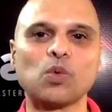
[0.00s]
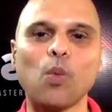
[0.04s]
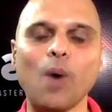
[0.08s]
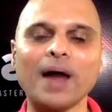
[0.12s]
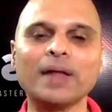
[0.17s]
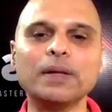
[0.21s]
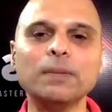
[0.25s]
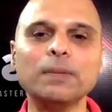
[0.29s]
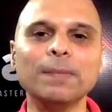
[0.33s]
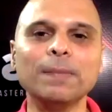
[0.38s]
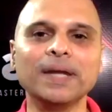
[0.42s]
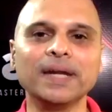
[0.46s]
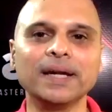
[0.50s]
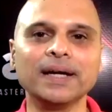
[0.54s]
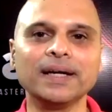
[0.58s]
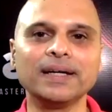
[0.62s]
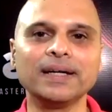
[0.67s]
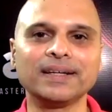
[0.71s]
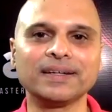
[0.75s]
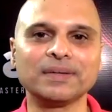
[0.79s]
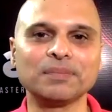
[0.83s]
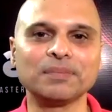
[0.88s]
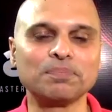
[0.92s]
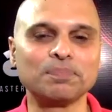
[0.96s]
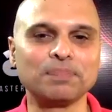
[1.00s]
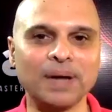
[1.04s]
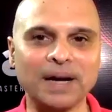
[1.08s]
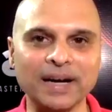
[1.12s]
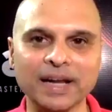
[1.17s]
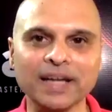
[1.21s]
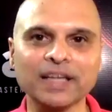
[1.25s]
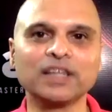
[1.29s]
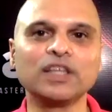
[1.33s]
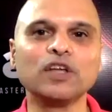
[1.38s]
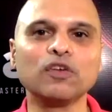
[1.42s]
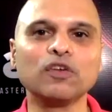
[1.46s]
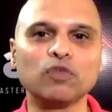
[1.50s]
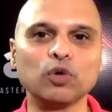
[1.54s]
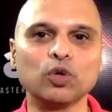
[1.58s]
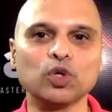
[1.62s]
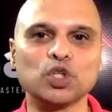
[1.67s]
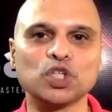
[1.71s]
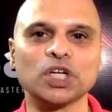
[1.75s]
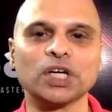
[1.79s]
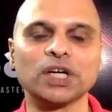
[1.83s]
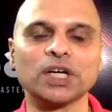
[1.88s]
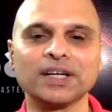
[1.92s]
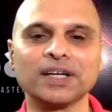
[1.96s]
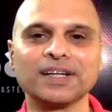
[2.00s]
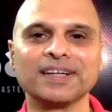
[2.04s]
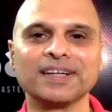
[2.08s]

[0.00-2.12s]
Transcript: 1 minute, predict the future.